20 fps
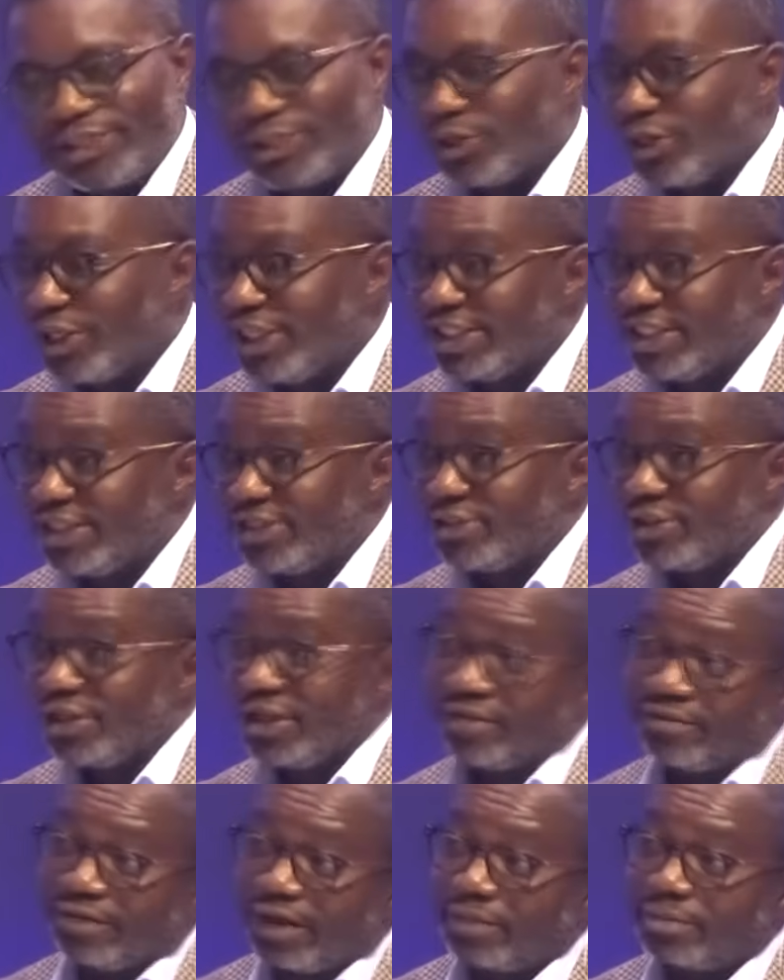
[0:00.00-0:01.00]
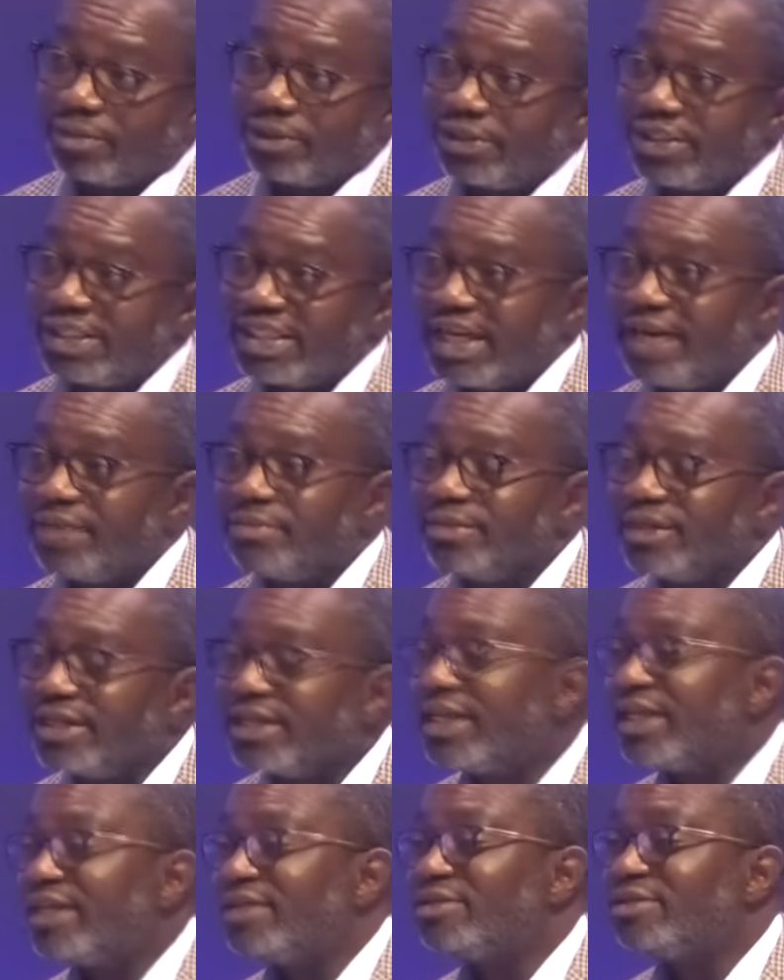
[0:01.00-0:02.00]
easy to give up on Zambia
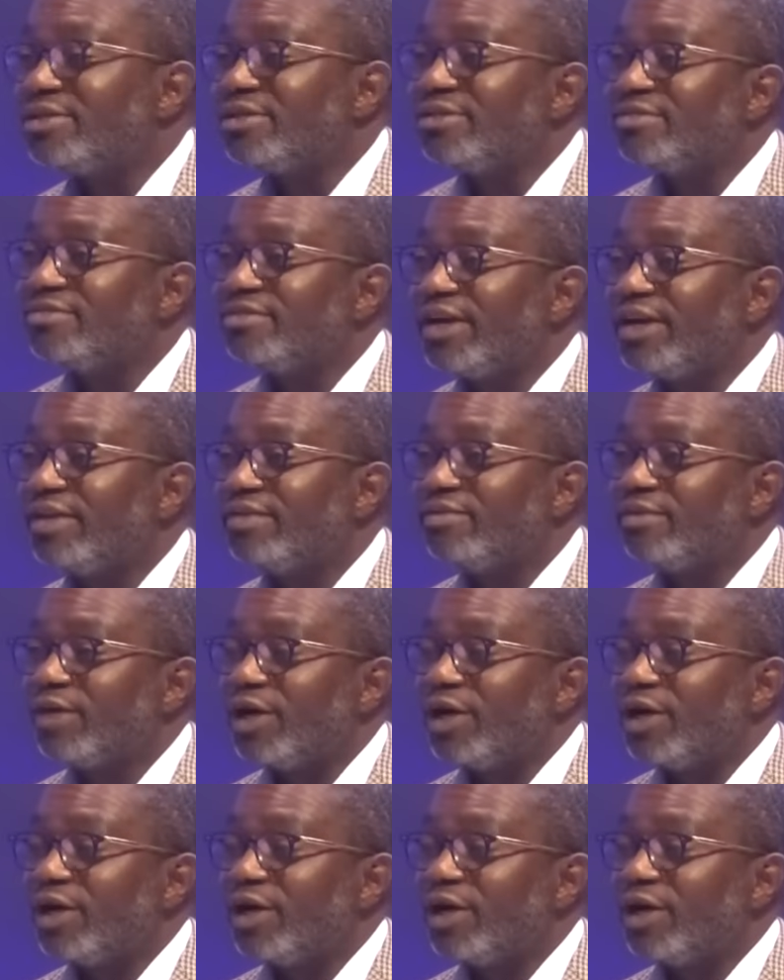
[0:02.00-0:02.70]
than to defend